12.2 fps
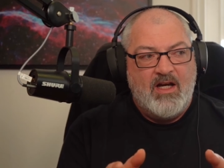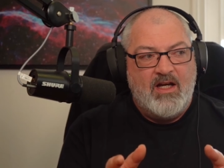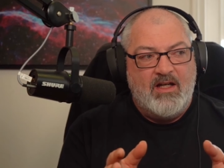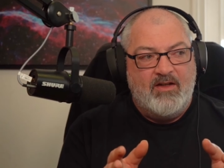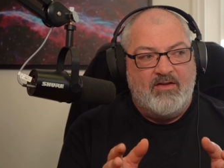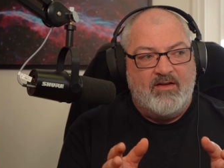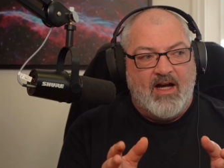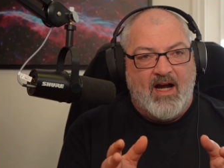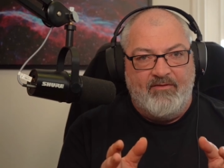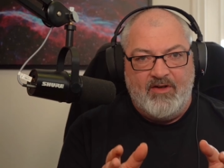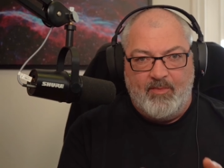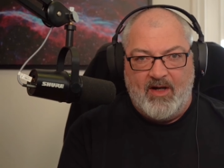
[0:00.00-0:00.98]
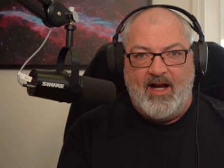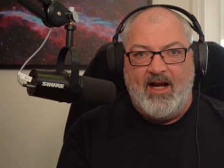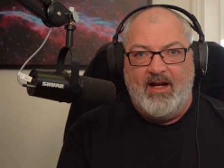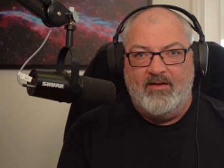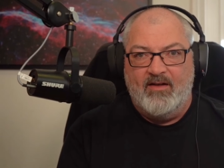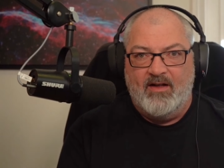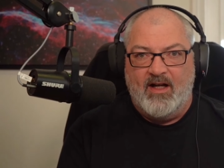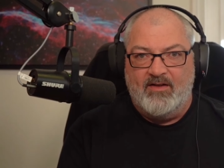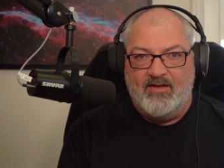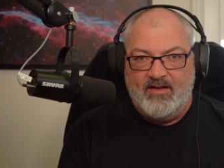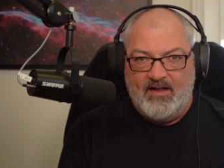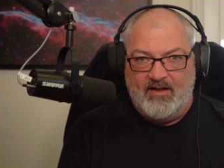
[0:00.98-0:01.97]
is to have your plan
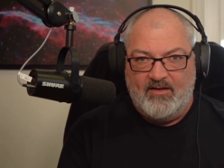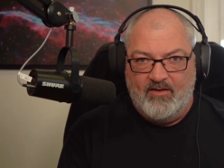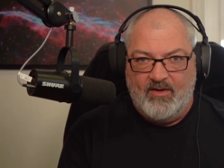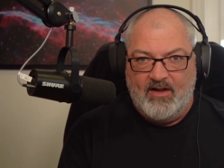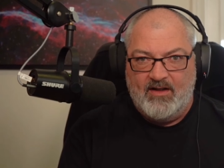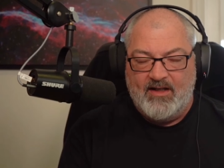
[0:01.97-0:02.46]
and stick to it.